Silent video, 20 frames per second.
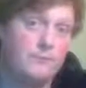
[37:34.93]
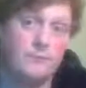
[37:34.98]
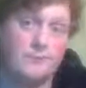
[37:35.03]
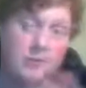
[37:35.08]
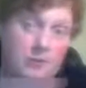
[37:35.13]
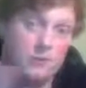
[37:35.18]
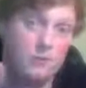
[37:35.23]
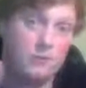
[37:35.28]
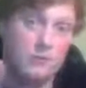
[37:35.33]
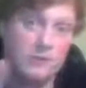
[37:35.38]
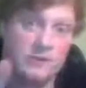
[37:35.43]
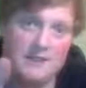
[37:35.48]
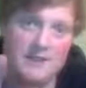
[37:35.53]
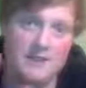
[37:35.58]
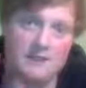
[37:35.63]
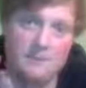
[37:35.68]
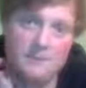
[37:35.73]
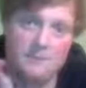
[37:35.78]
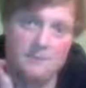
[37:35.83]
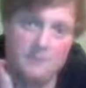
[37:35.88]
not
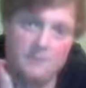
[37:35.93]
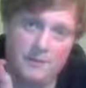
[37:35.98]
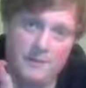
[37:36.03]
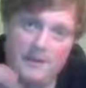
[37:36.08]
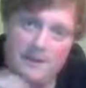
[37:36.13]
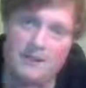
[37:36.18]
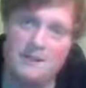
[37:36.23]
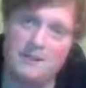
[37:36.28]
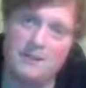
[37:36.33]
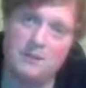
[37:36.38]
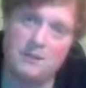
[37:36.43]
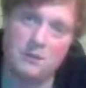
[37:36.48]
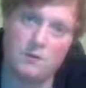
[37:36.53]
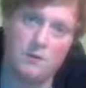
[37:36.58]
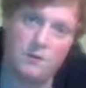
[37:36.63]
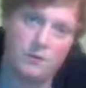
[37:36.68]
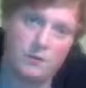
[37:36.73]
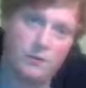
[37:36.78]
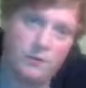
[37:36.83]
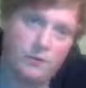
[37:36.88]
seeing the pieces on
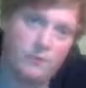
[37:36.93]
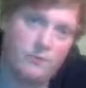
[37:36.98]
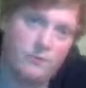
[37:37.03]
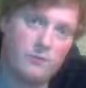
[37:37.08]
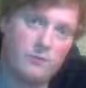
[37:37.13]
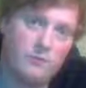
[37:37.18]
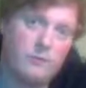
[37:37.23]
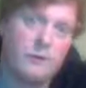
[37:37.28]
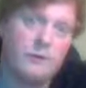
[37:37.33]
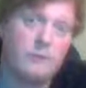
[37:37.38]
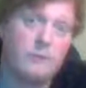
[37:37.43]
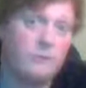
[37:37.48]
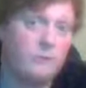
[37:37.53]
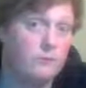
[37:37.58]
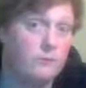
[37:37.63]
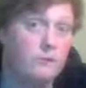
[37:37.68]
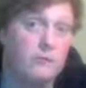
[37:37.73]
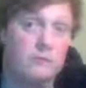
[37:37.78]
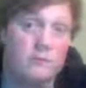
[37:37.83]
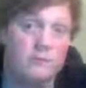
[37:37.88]
the board, but
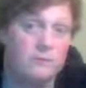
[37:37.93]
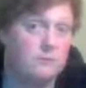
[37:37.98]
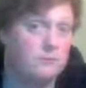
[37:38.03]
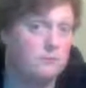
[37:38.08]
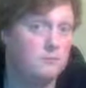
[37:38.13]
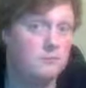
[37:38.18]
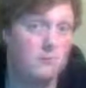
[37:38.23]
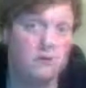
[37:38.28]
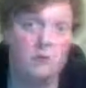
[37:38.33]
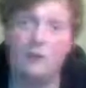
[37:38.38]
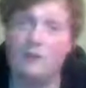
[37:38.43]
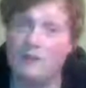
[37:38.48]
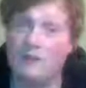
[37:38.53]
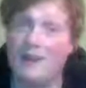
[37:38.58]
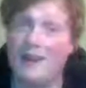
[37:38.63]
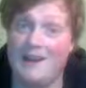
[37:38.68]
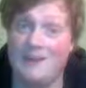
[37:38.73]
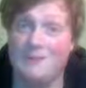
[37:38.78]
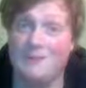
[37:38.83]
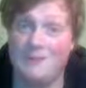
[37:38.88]
we're not
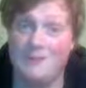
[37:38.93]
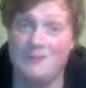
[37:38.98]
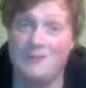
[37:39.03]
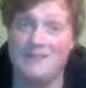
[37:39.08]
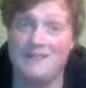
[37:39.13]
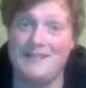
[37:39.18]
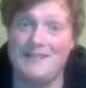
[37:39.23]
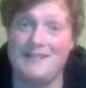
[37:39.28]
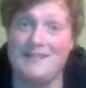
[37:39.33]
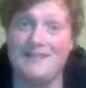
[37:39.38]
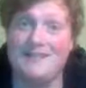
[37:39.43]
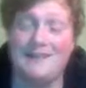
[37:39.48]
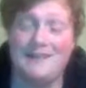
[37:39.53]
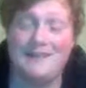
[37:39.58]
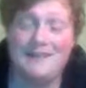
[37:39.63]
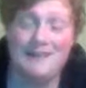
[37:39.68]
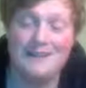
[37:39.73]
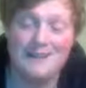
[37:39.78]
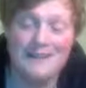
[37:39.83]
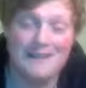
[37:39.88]
able to see
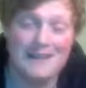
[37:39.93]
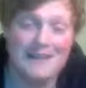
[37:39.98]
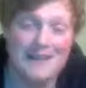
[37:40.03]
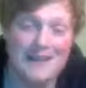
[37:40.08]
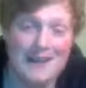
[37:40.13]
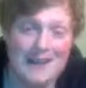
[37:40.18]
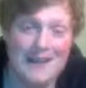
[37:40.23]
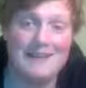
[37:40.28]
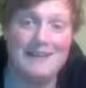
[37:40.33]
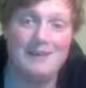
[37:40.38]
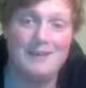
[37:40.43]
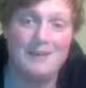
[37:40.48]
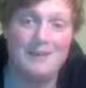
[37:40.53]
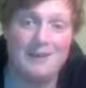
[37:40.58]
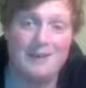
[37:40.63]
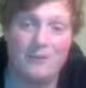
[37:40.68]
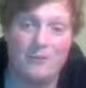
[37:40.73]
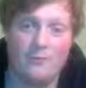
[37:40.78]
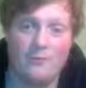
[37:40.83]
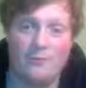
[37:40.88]

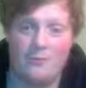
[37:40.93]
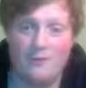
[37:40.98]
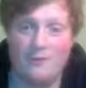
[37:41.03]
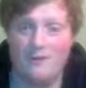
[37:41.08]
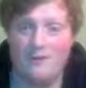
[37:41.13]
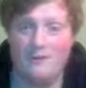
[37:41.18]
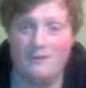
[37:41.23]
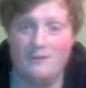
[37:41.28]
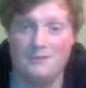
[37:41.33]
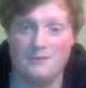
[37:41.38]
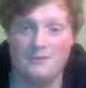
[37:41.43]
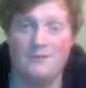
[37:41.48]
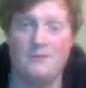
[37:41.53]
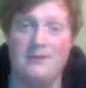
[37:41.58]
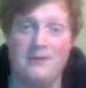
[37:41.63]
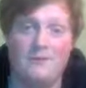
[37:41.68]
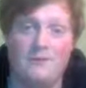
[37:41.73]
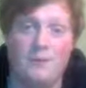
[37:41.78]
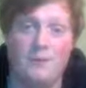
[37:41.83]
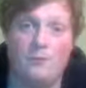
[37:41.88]
anything on the board, not
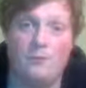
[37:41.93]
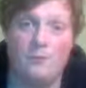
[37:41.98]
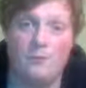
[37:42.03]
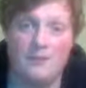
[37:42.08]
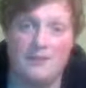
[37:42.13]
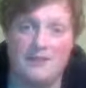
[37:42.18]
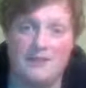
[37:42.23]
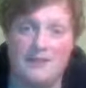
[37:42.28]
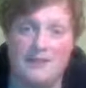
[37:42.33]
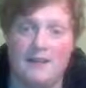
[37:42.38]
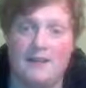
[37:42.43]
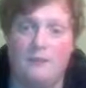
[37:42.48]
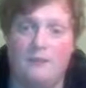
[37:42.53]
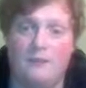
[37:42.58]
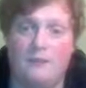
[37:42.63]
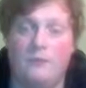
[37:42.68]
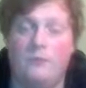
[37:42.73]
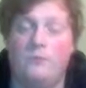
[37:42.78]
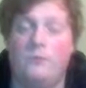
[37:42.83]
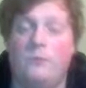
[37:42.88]
even the board itself.
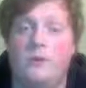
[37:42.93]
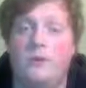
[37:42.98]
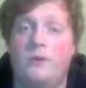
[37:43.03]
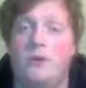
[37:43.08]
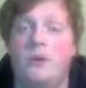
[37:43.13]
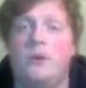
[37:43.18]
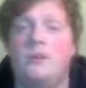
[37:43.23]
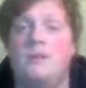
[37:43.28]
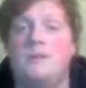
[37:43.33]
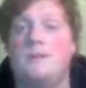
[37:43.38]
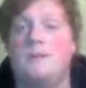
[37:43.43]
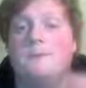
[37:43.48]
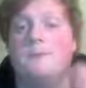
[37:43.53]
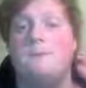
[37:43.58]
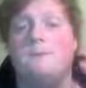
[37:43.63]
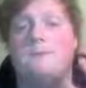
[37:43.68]
We just